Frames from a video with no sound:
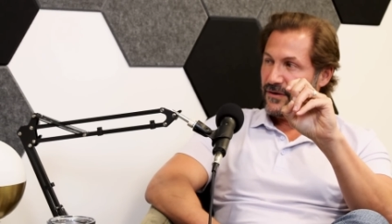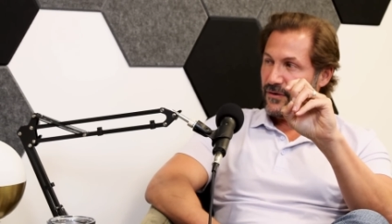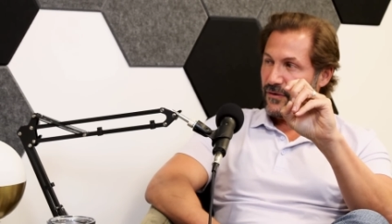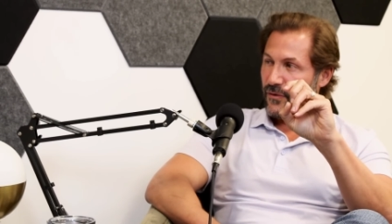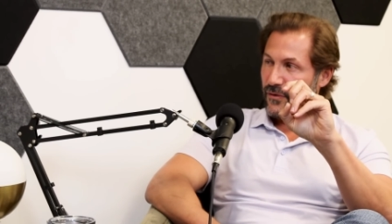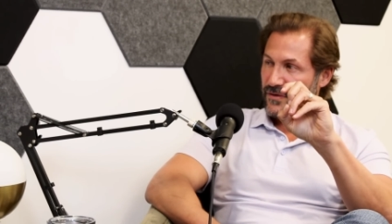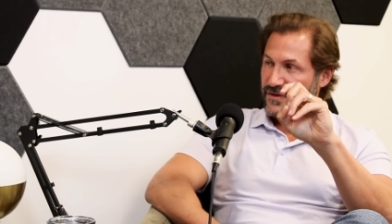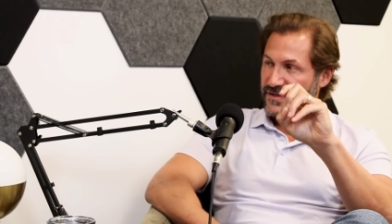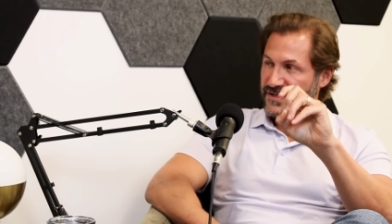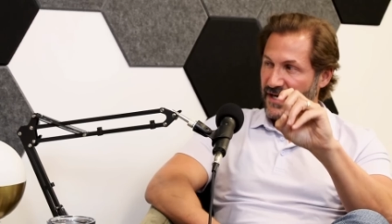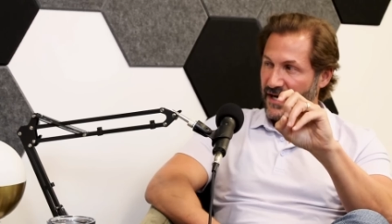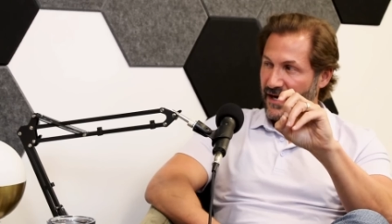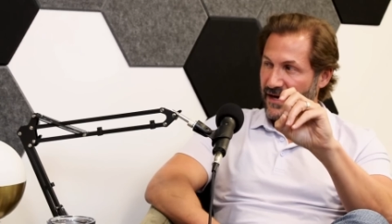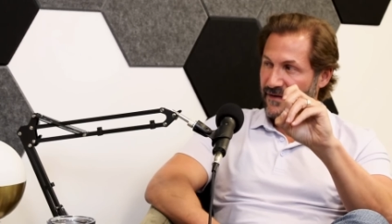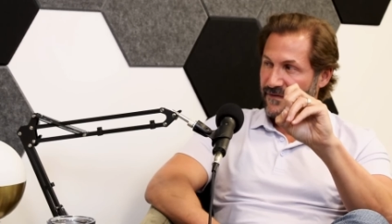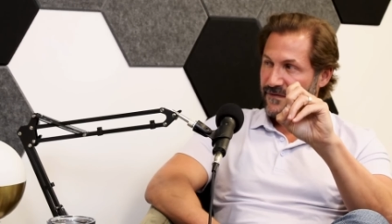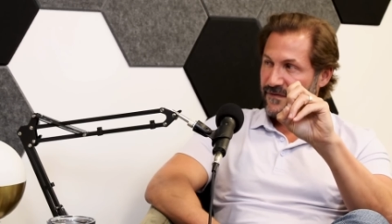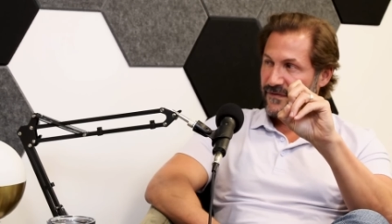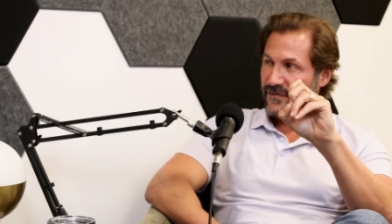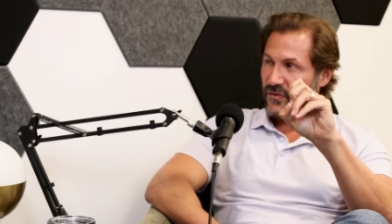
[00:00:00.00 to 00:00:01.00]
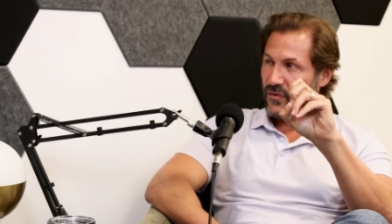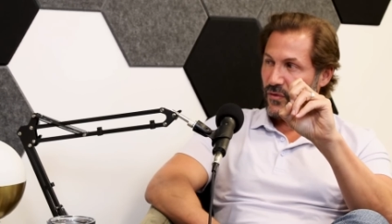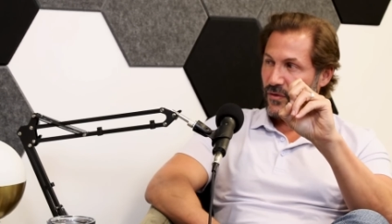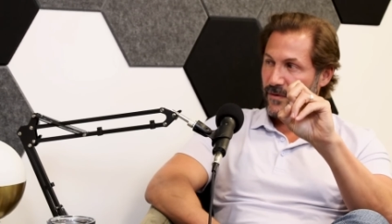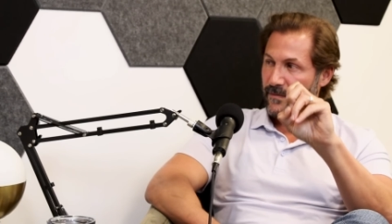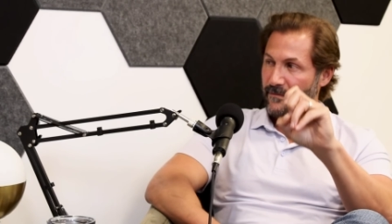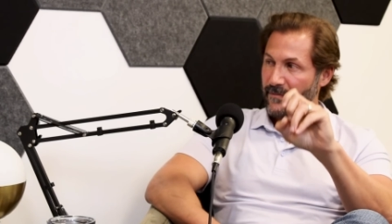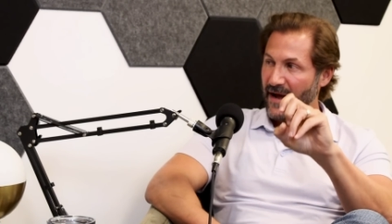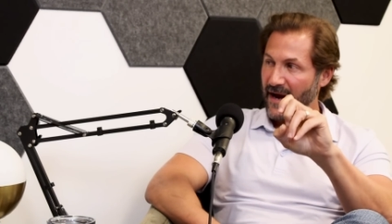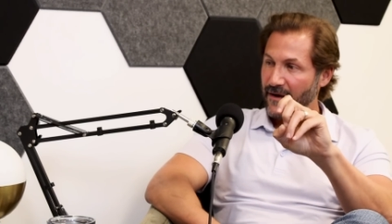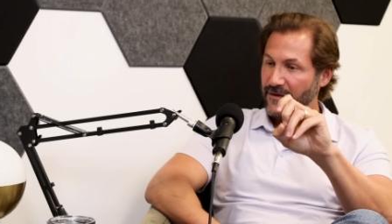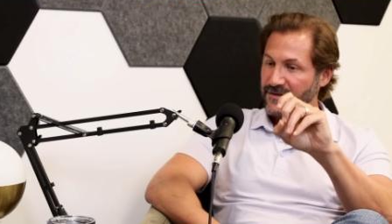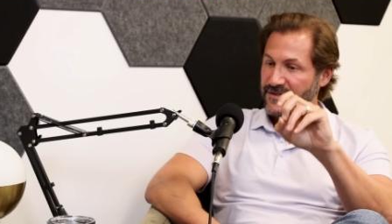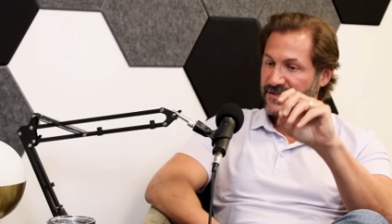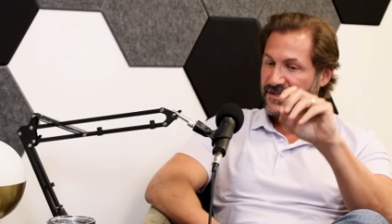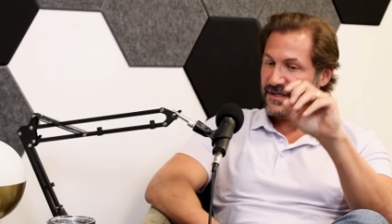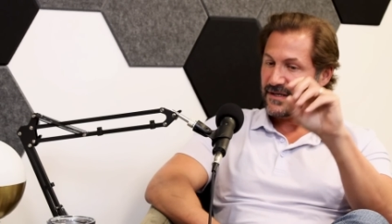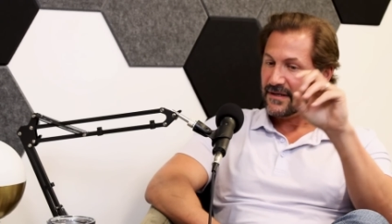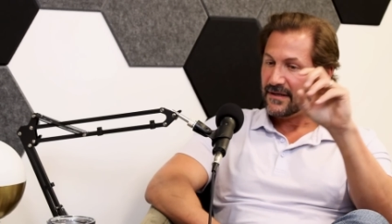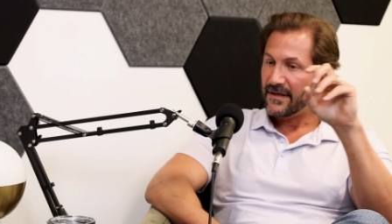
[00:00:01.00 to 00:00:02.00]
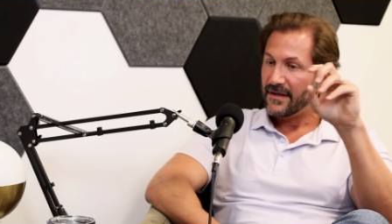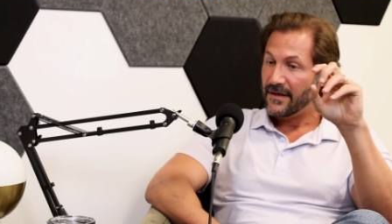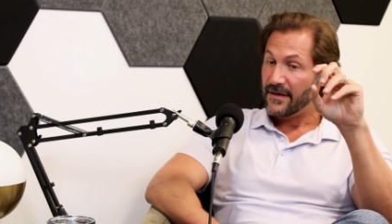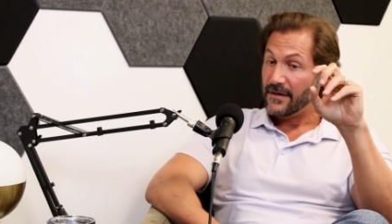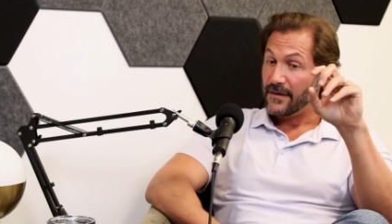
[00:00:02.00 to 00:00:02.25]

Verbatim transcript: or tough or embarrassing,